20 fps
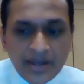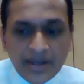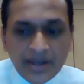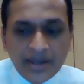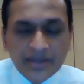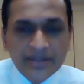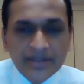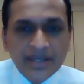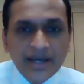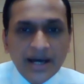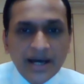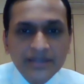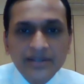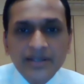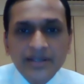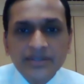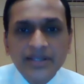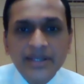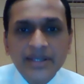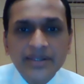The
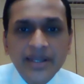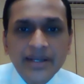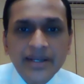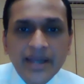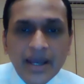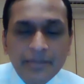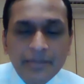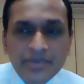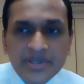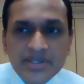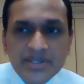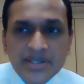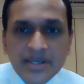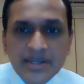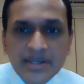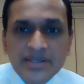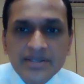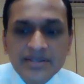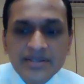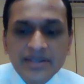other thing that happens
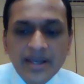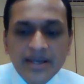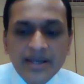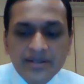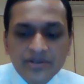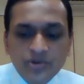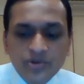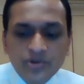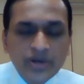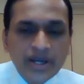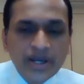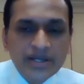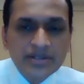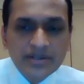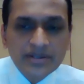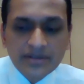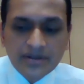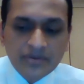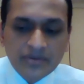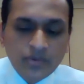is that you
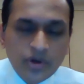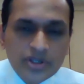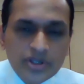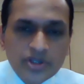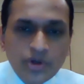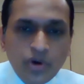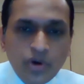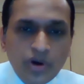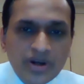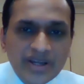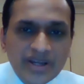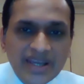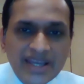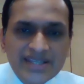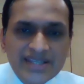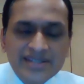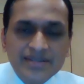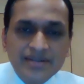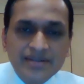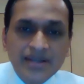get what's called
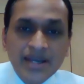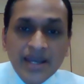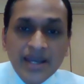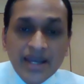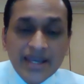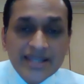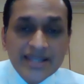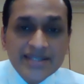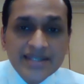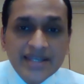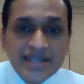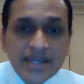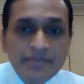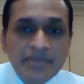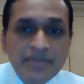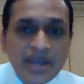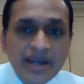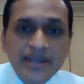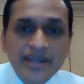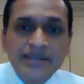
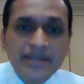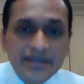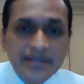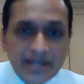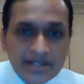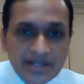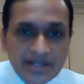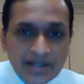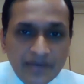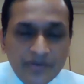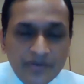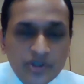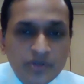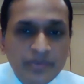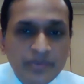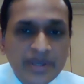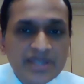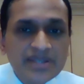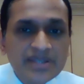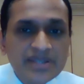ischemia in the retina, which
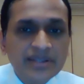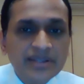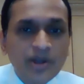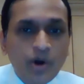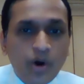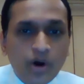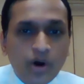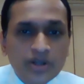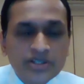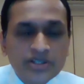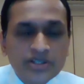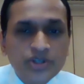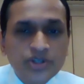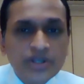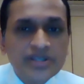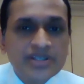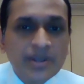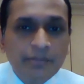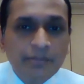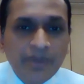means that the
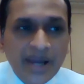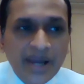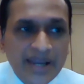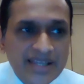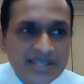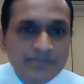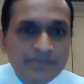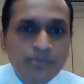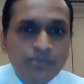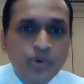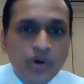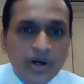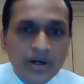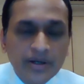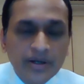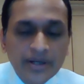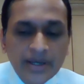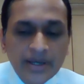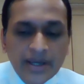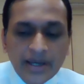oxygen supply is
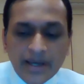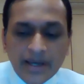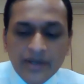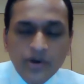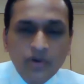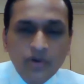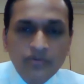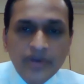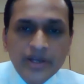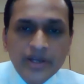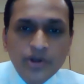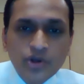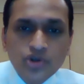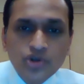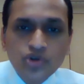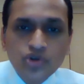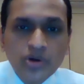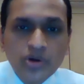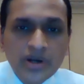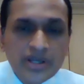poor. Now, when your
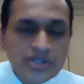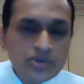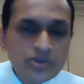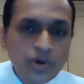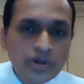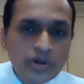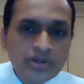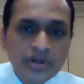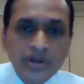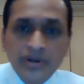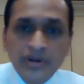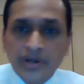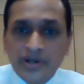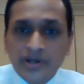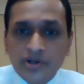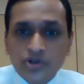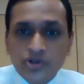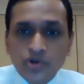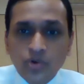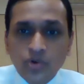sugar is not
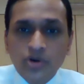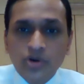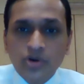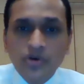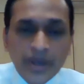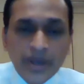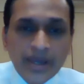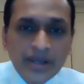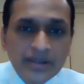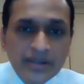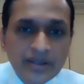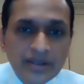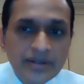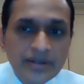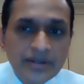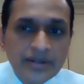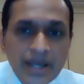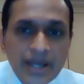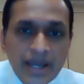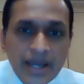controlled well,
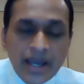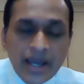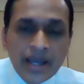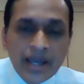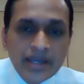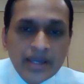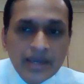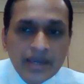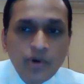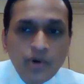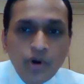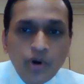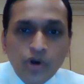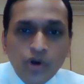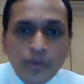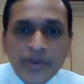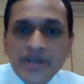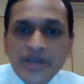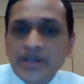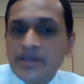the
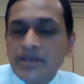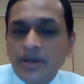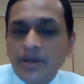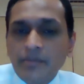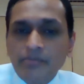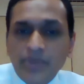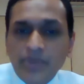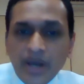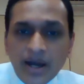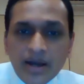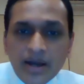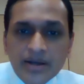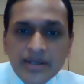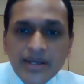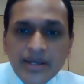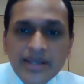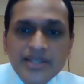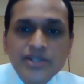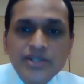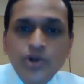hemoglobin in the blood
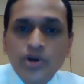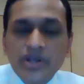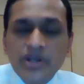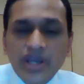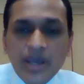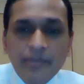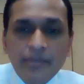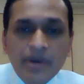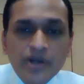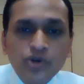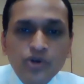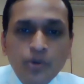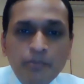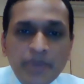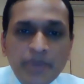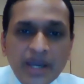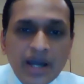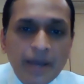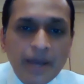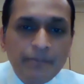is not able to
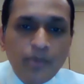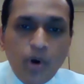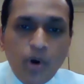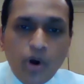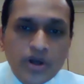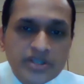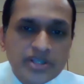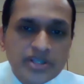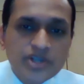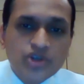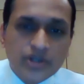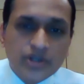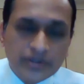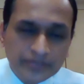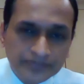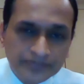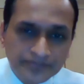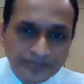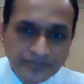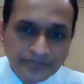pick up
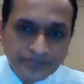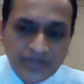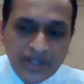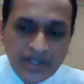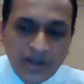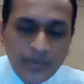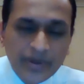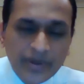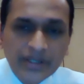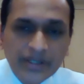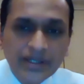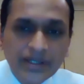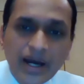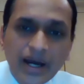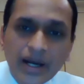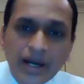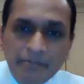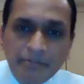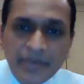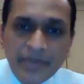oxygen. Now, when it
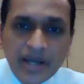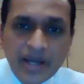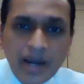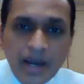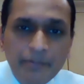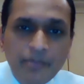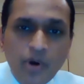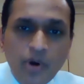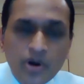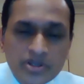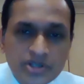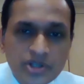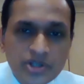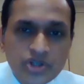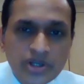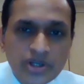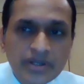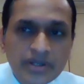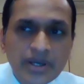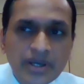can't pick up
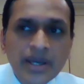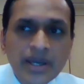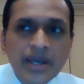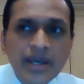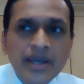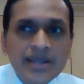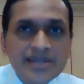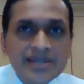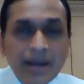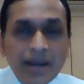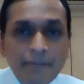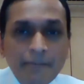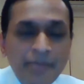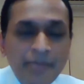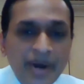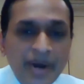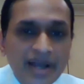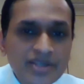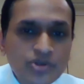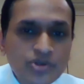oxygen, some
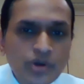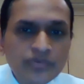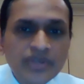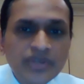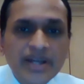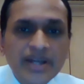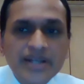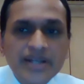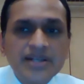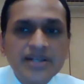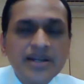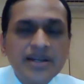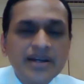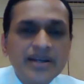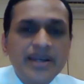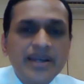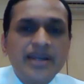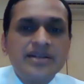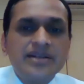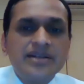parts of the
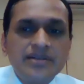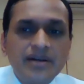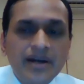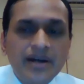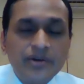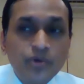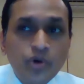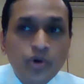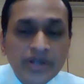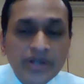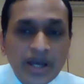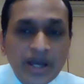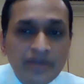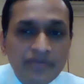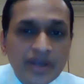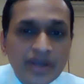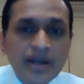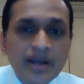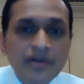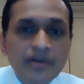retina don't
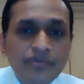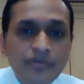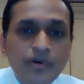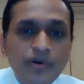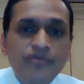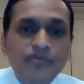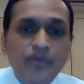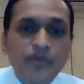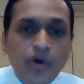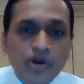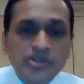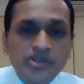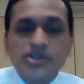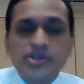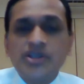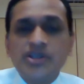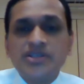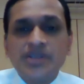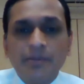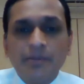have enough of
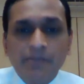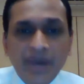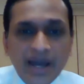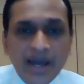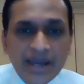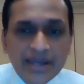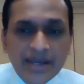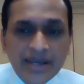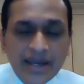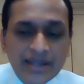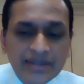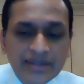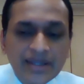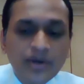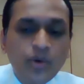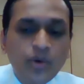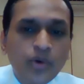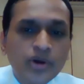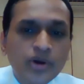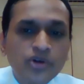oxygen supply, and they
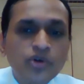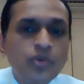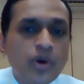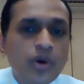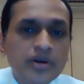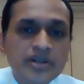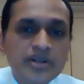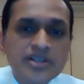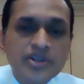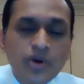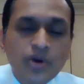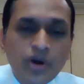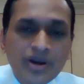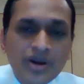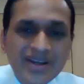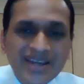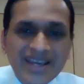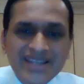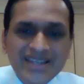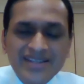go into what is
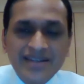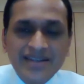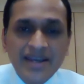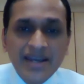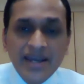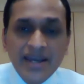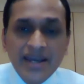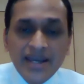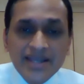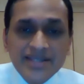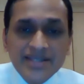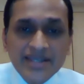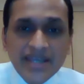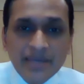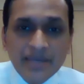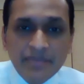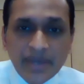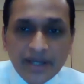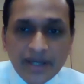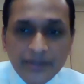called
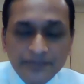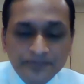ischemia.